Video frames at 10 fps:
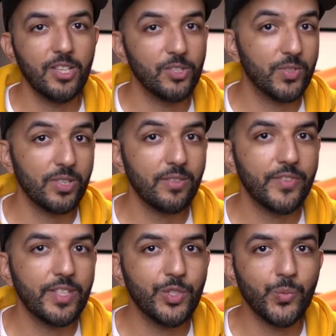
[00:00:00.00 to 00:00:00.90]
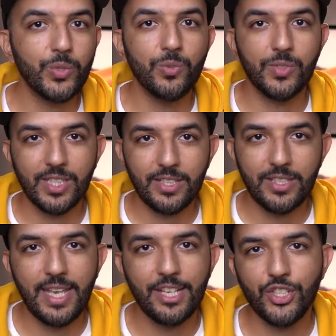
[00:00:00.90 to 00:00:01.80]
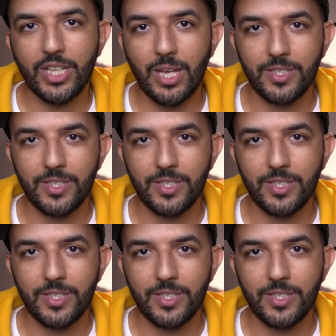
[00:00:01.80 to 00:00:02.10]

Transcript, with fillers: To solve this, we use cutting-edge cloud